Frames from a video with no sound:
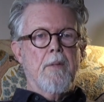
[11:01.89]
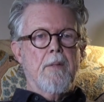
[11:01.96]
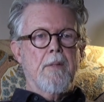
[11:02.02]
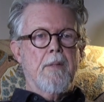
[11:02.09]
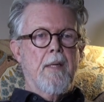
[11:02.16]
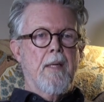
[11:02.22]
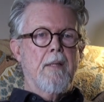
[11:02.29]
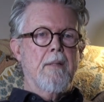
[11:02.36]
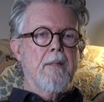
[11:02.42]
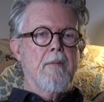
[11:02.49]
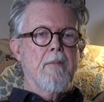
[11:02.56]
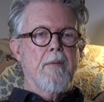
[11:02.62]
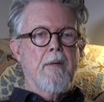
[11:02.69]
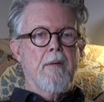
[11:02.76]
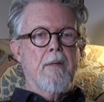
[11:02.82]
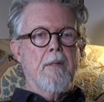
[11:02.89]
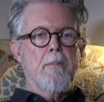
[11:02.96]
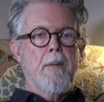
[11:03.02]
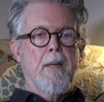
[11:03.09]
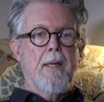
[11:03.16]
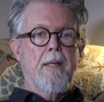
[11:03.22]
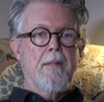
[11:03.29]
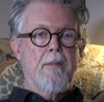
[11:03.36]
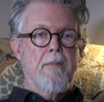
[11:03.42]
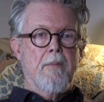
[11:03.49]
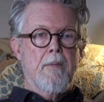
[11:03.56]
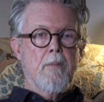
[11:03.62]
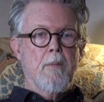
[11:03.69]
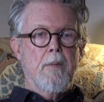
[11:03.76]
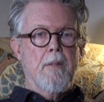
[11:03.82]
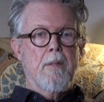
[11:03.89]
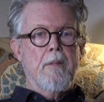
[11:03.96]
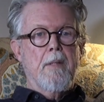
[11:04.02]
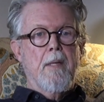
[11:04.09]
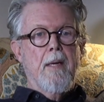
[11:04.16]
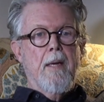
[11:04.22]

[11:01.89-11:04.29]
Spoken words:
her sons in various parts of the world